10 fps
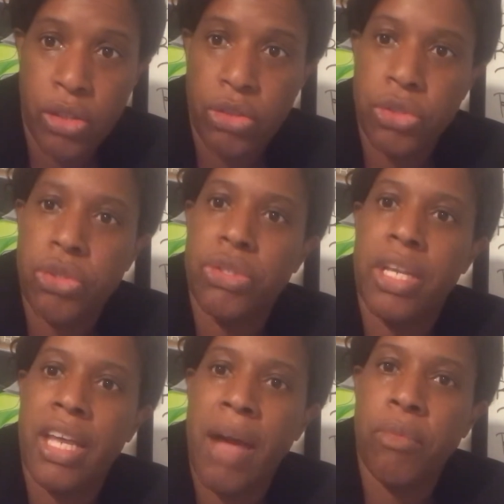
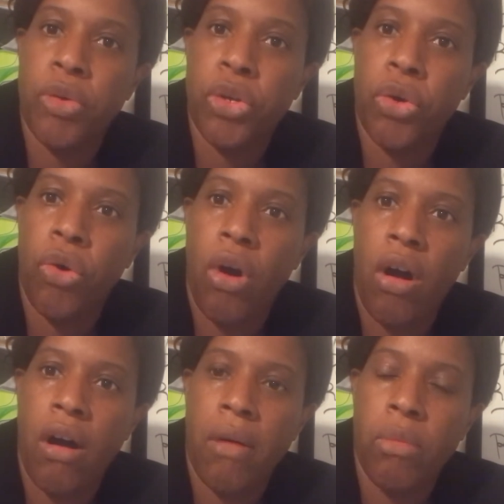Today I'm going to go
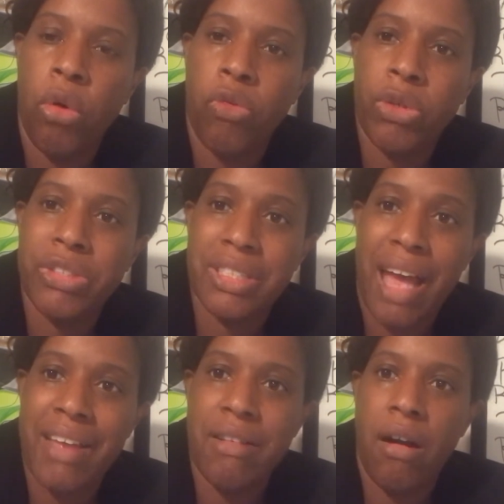over
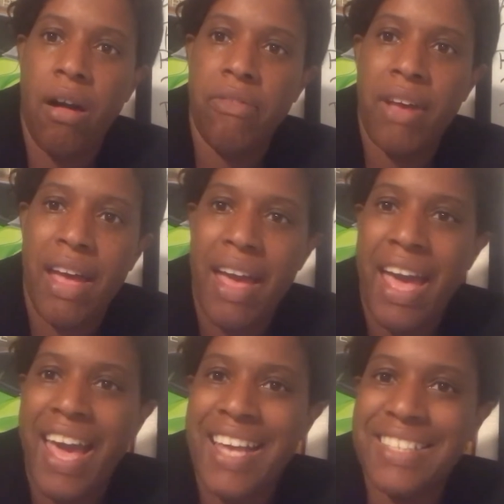sign off,
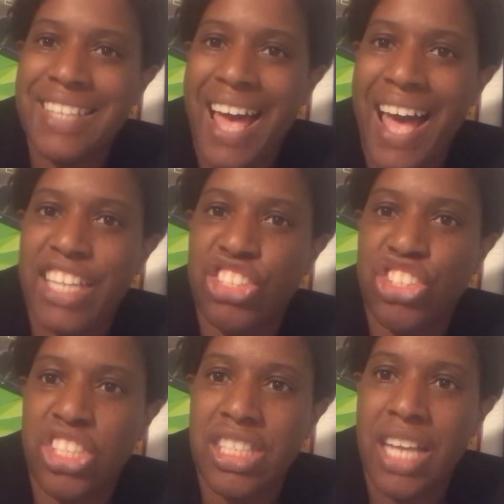
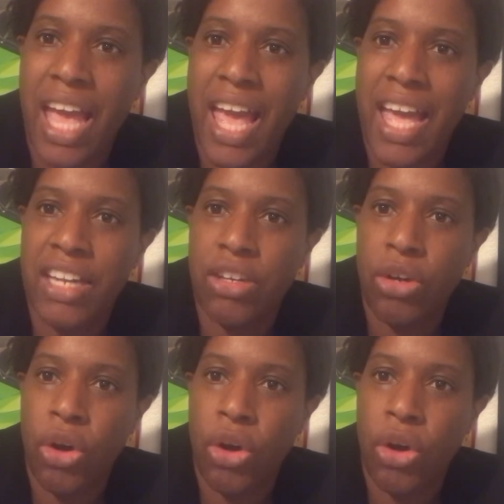SIGNOFF.